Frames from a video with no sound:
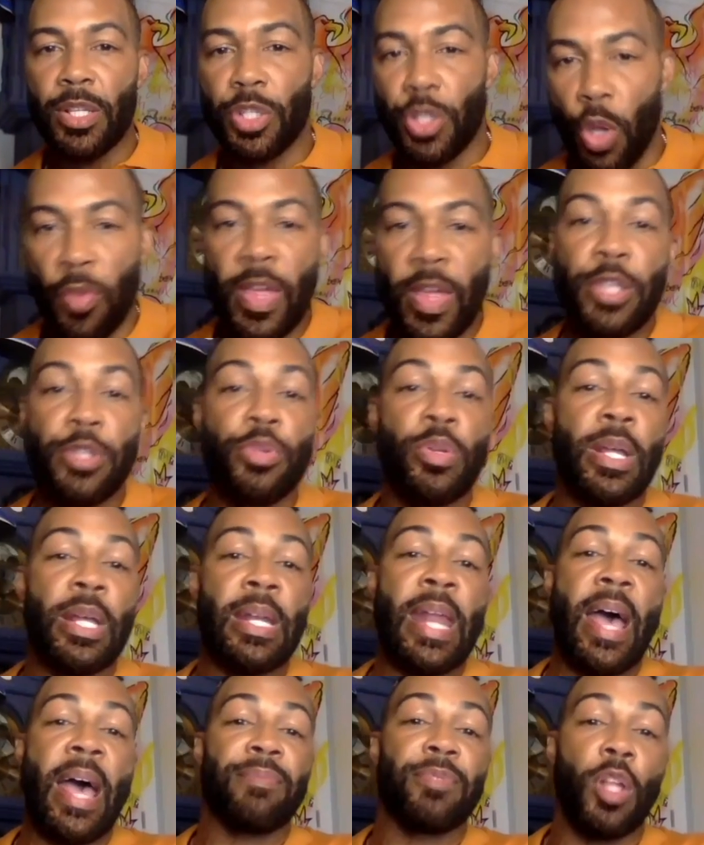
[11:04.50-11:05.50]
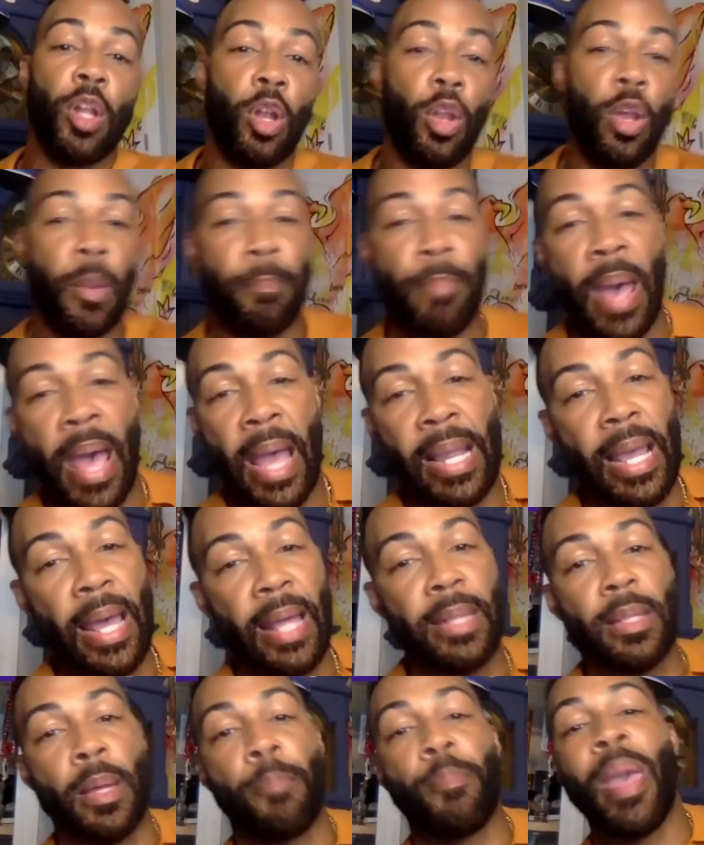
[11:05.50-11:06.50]
so that you didn't have to look back
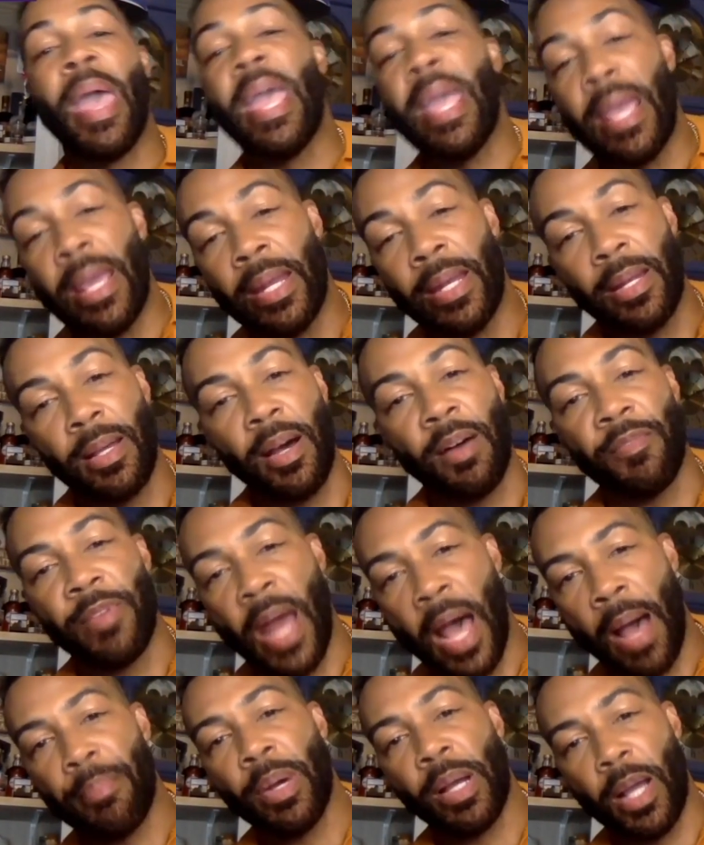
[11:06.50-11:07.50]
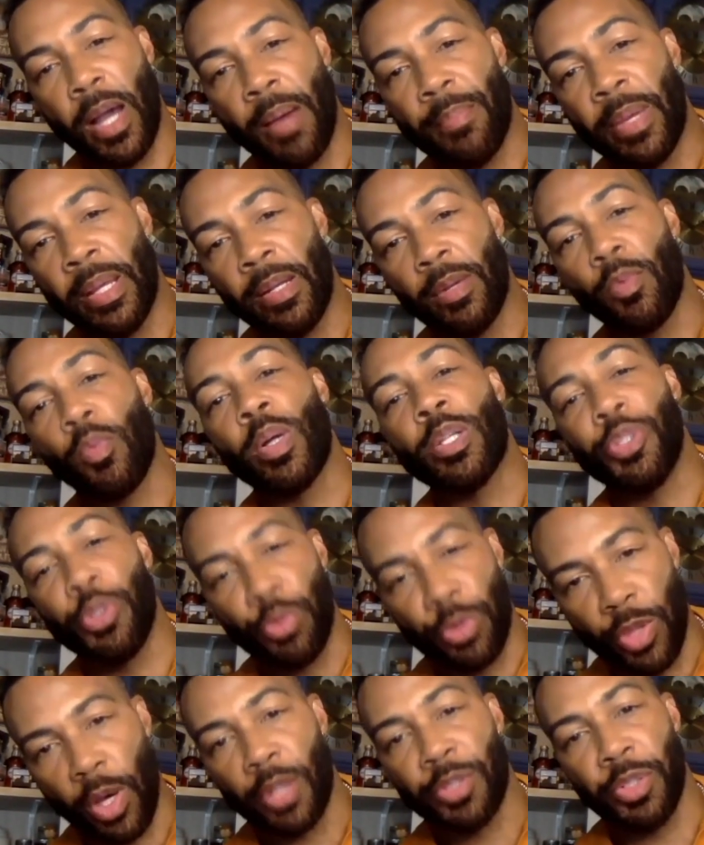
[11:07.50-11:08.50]
at the pain of not becoming what
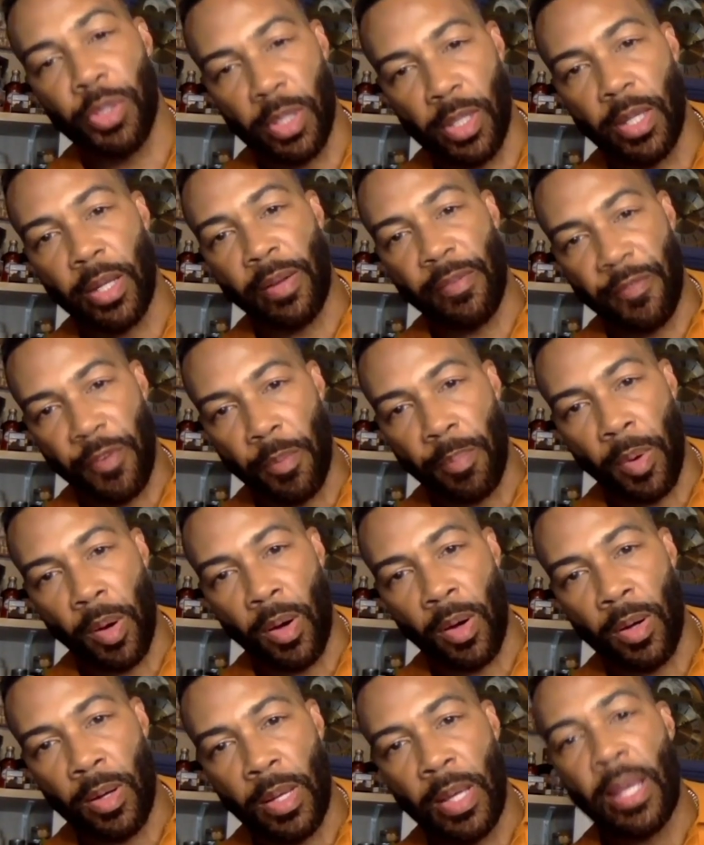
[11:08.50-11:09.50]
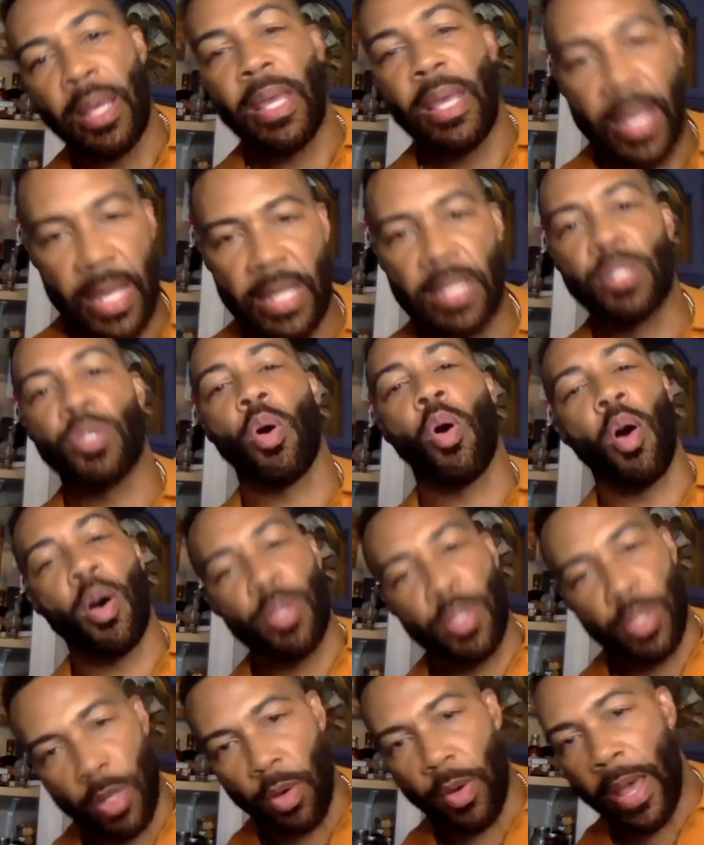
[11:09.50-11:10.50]
you thought you could in football mm-hmm. is
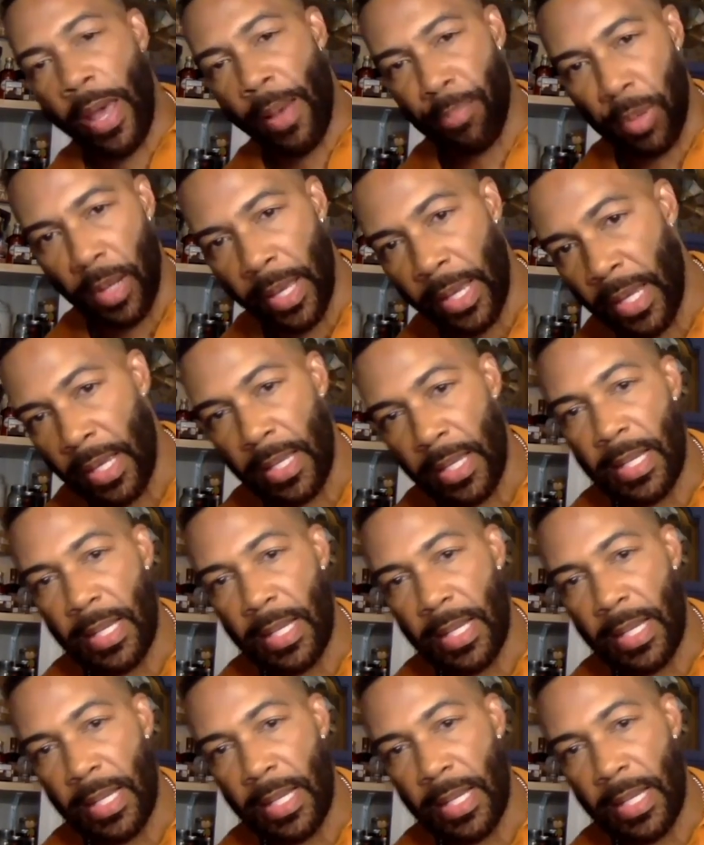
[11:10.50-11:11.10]
also at play.